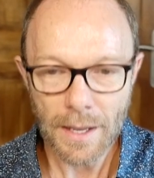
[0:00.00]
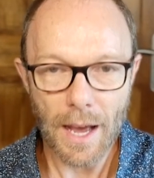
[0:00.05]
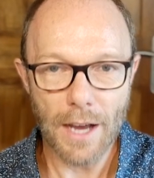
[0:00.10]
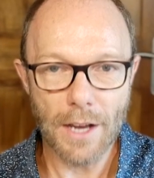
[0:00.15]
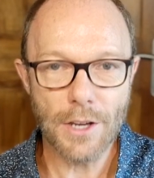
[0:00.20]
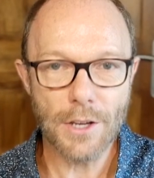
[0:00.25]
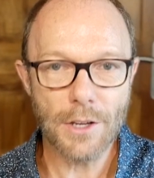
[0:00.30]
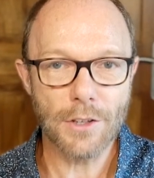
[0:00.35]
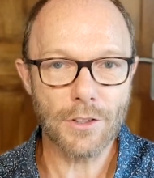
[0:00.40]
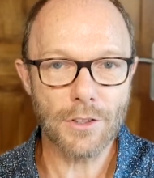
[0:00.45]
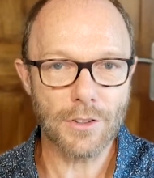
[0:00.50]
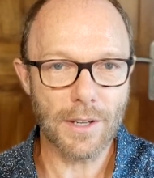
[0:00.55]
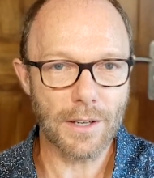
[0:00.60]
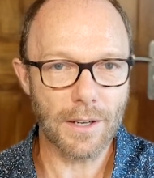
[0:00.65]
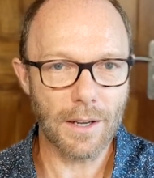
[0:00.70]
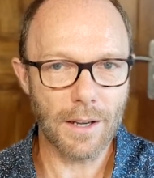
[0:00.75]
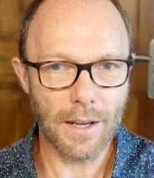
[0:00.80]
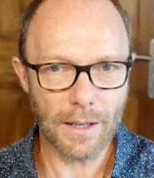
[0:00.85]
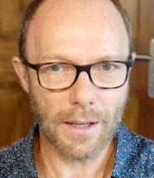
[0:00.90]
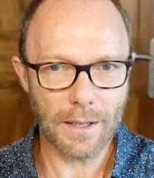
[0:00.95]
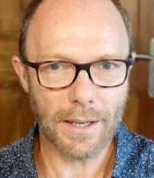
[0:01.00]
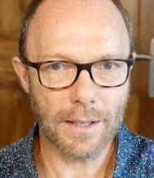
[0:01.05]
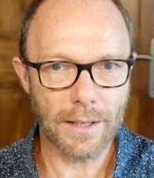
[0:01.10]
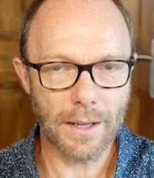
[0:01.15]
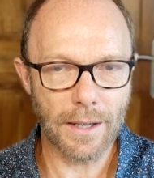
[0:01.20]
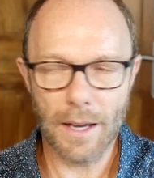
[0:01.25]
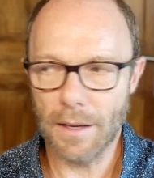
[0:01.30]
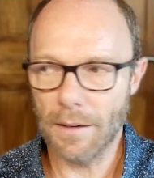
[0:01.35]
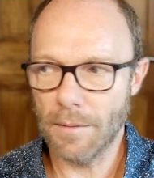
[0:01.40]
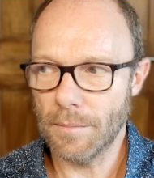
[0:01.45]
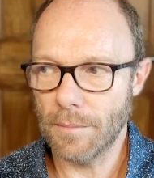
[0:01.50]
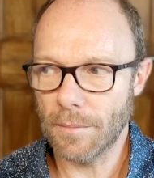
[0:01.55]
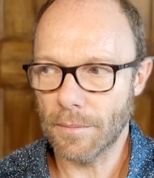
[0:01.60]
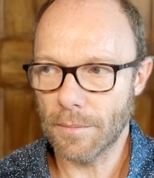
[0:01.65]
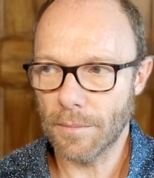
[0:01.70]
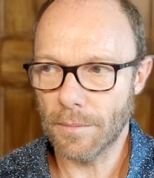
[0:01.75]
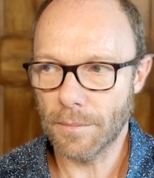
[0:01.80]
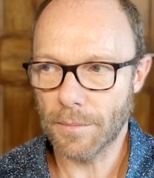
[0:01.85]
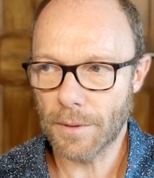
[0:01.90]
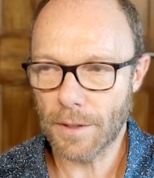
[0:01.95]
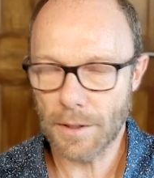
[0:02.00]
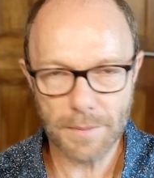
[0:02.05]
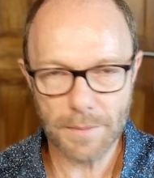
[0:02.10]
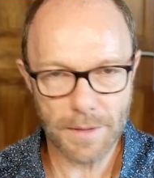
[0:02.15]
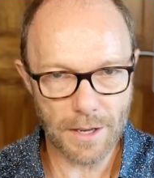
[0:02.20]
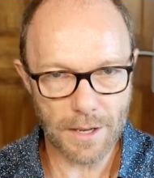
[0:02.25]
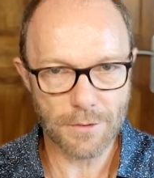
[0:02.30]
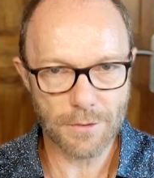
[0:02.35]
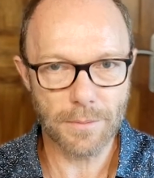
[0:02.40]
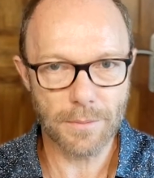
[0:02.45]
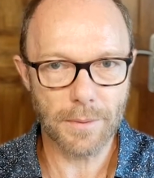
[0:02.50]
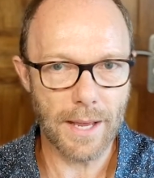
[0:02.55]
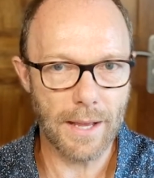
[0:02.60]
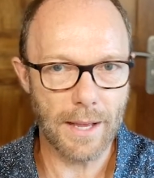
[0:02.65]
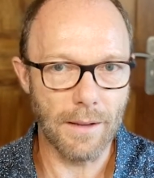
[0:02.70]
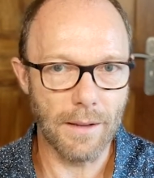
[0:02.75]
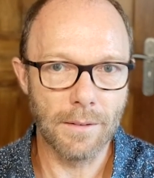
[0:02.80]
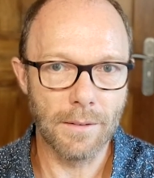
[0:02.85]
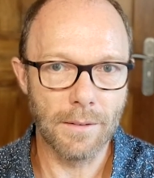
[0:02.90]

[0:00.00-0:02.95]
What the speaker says: and you can just say, okay, can we hear from Claire?